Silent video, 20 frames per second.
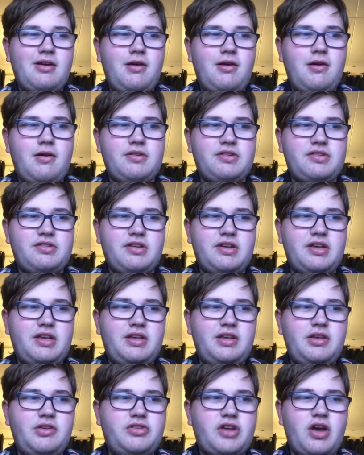Honestly,
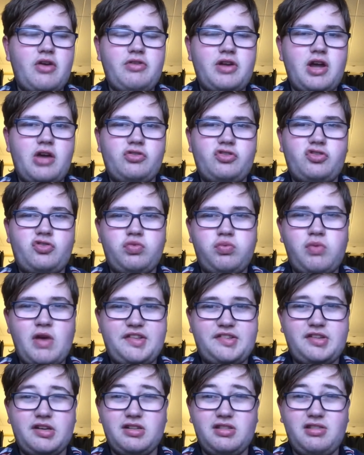you don't know.
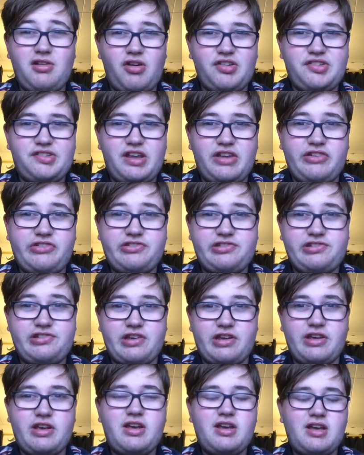Twitter lost its
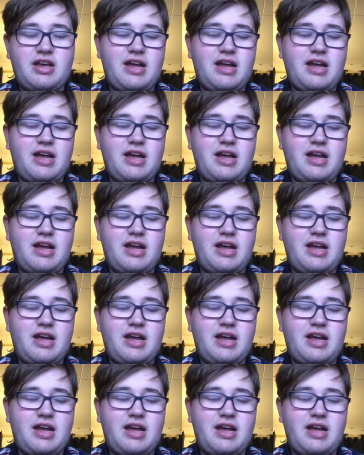shit,